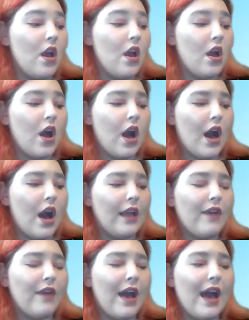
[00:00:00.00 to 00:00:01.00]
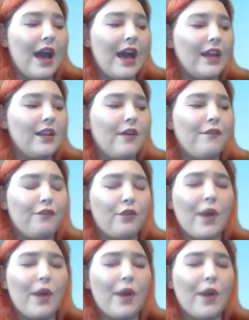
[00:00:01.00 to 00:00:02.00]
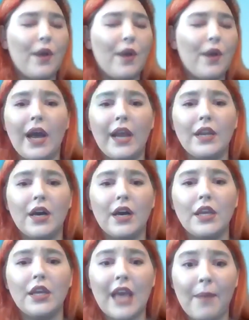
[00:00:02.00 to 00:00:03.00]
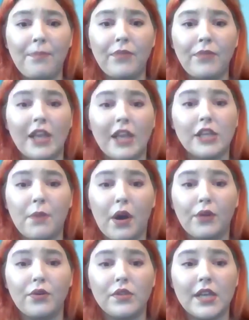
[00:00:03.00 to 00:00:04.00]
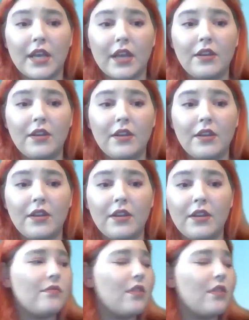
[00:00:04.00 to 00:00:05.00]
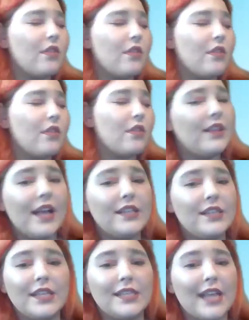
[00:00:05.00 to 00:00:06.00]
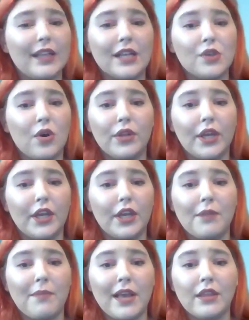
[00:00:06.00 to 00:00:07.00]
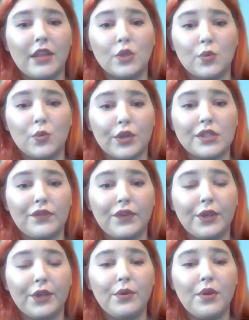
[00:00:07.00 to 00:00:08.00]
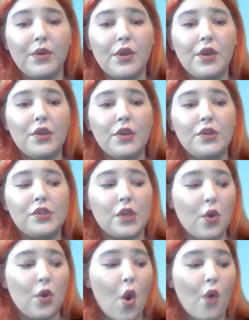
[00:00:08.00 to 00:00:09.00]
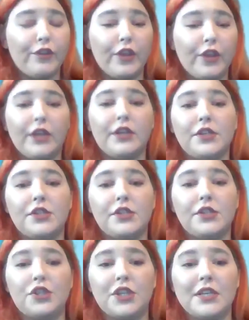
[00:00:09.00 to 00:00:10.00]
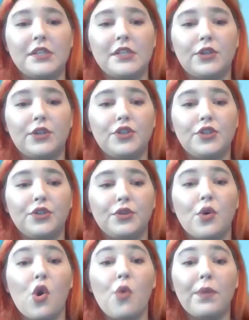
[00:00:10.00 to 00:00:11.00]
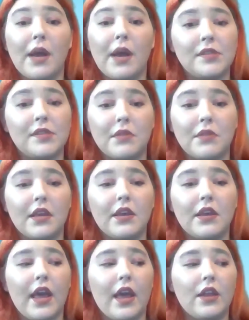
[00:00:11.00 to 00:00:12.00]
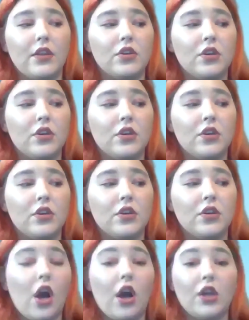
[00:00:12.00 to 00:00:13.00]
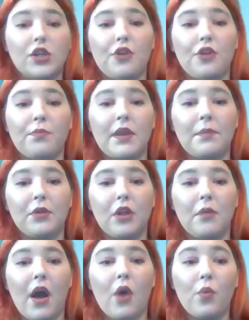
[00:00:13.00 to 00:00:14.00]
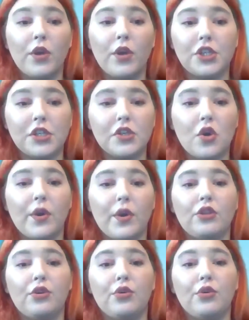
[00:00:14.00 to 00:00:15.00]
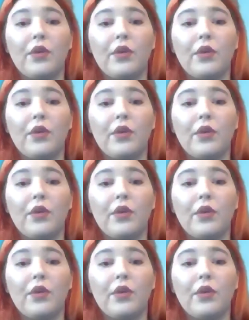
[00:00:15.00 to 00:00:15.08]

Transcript: I've had a friend who kind of kept things bottled in. And at the end of the day, that's only going to make things worse for you. So over the years, she's learned to open up to me and talk to other people about what she's going through if